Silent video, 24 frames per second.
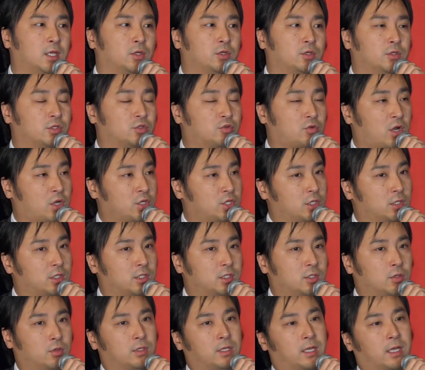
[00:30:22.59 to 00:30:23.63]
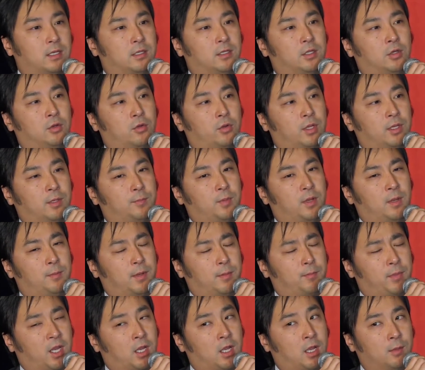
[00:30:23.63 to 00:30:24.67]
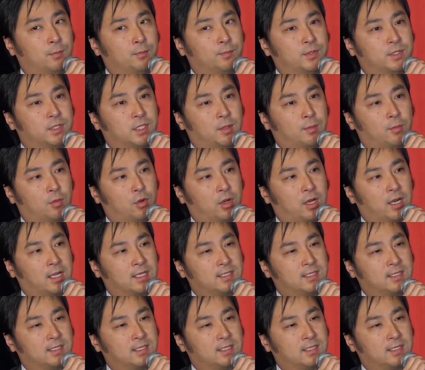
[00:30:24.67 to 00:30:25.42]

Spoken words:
to structure it so that it becomes more